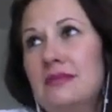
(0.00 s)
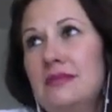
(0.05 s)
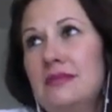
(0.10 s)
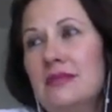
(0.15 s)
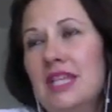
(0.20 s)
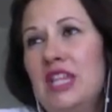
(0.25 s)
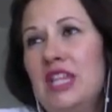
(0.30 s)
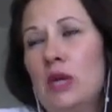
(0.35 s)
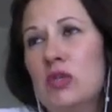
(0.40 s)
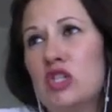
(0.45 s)

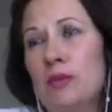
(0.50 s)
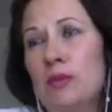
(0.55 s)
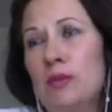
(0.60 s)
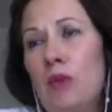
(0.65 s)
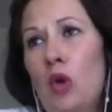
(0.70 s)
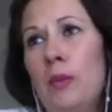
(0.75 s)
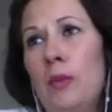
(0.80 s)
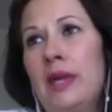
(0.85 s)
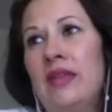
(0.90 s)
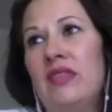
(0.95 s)
There was a
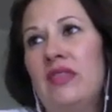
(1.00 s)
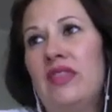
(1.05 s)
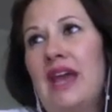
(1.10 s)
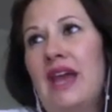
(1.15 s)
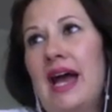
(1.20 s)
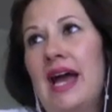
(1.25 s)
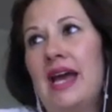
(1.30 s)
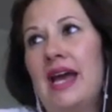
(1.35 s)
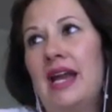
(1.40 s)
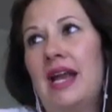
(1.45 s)
moment
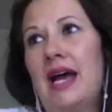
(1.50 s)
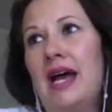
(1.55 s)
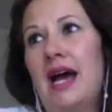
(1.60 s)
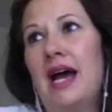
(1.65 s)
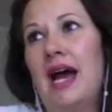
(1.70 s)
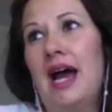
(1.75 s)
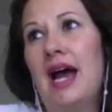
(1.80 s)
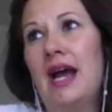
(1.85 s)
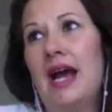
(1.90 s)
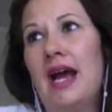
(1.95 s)
that
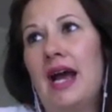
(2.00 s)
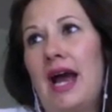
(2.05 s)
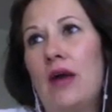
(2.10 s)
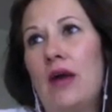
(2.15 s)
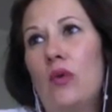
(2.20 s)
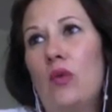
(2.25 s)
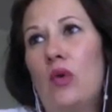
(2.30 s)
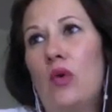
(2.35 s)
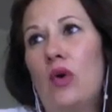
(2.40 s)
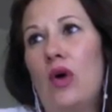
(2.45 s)

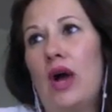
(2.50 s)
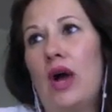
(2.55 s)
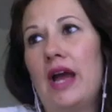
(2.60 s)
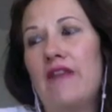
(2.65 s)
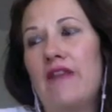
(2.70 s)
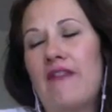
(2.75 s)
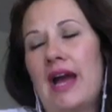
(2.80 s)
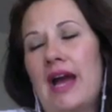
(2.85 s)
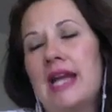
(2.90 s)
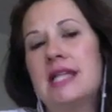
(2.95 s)

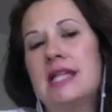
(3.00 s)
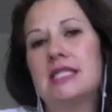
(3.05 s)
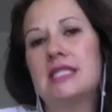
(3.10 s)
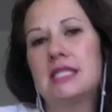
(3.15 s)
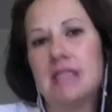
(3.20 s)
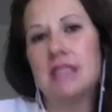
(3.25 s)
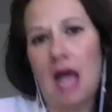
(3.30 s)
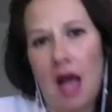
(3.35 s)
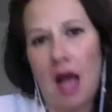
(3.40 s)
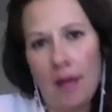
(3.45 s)
if I didn't
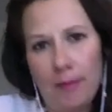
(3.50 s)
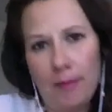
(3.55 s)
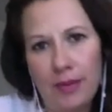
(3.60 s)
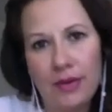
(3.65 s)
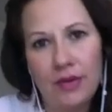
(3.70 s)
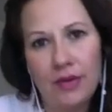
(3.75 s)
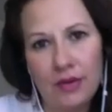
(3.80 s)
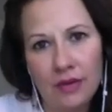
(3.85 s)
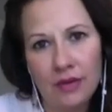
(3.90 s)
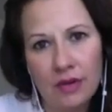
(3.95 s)
stop
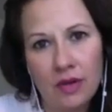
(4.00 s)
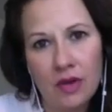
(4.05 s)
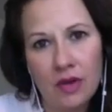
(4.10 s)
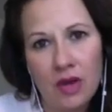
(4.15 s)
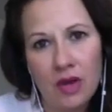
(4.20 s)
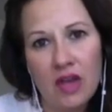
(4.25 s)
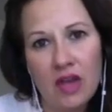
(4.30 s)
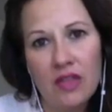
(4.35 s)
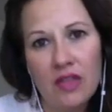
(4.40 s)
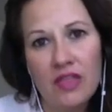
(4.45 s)

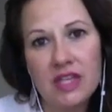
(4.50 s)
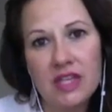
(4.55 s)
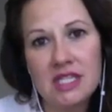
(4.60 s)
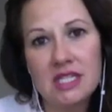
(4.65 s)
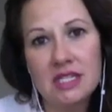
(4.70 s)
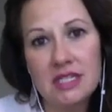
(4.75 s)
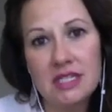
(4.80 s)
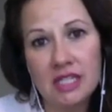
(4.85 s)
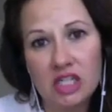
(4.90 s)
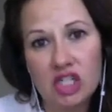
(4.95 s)
this
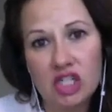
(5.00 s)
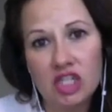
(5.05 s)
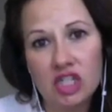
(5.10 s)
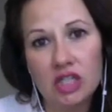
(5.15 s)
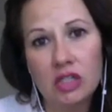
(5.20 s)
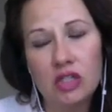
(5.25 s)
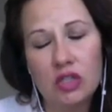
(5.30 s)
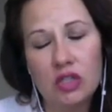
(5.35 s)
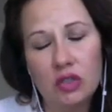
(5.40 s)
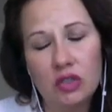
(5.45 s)

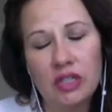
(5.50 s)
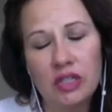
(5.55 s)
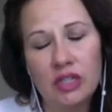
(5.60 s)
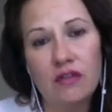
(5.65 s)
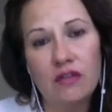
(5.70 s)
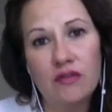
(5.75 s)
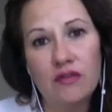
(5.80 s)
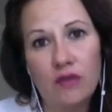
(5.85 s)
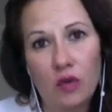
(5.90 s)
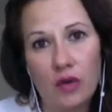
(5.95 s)
addiction to
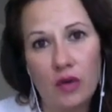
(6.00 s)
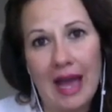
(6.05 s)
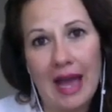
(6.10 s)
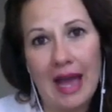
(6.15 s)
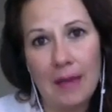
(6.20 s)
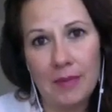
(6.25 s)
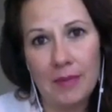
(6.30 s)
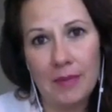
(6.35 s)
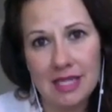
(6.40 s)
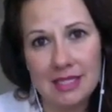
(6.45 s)
looking for
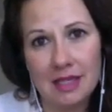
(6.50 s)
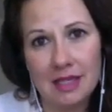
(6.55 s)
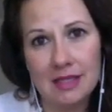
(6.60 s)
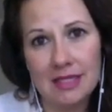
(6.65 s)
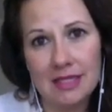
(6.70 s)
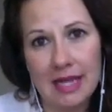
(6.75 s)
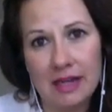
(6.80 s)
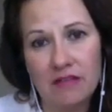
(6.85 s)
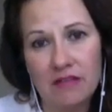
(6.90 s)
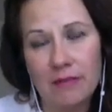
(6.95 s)
happiness
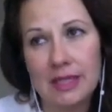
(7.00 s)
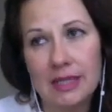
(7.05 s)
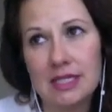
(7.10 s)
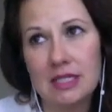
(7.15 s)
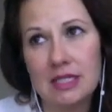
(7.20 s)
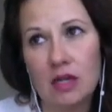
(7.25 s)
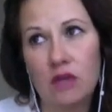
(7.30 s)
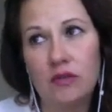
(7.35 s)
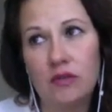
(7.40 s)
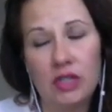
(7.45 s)
outside of
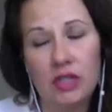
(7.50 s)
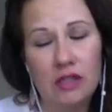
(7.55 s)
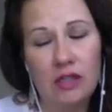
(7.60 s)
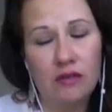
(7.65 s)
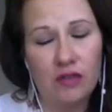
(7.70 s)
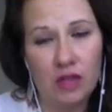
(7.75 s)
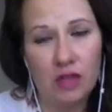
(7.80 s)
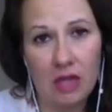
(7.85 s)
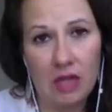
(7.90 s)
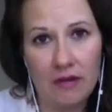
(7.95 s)
myself, looking
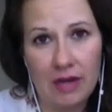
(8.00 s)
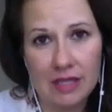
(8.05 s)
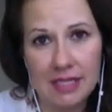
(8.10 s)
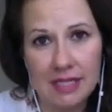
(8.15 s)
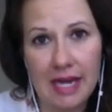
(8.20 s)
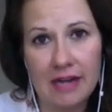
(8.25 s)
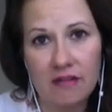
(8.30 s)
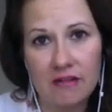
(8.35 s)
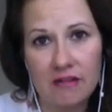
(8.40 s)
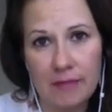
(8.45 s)
for love
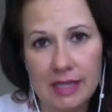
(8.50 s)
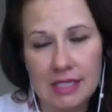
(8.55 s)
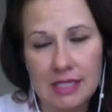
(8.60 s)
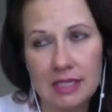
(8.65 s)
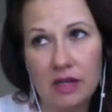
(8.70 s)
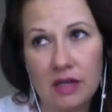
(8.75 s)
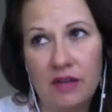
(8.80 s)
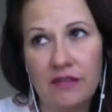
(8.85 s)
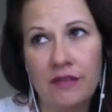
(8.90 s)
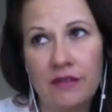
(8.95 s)
outside of
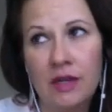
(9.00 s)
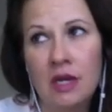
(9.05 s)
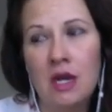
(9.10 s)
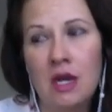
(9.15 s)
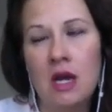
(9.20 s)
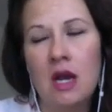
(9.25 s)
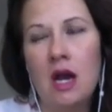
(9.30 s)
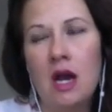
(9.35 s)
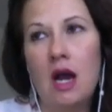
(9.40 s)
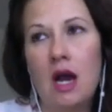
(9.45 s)
myself,
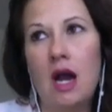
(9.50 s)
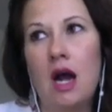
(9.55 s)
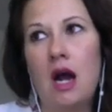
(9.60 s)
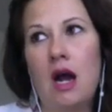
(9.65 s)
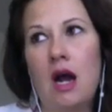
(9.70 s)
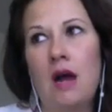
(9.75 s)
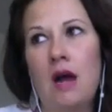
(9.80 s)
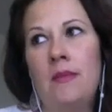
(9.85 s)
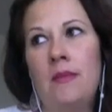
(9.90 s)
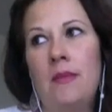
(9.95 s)

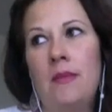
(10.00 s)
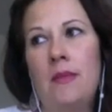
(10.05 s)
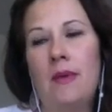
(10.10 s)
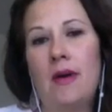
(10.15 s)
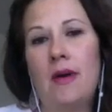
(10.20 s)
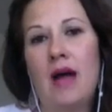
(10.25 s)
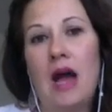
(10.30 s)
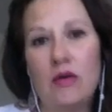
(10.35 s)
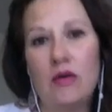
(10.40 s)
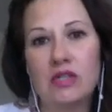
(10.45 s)
I
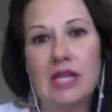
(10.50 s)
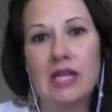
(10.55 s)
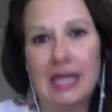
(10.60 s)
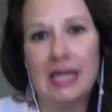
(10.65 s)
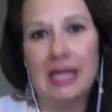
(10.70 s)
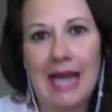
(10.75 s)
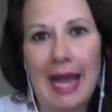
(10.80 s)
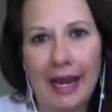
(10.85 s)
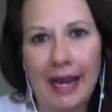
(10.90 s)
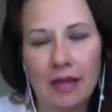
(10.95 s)
was going to die.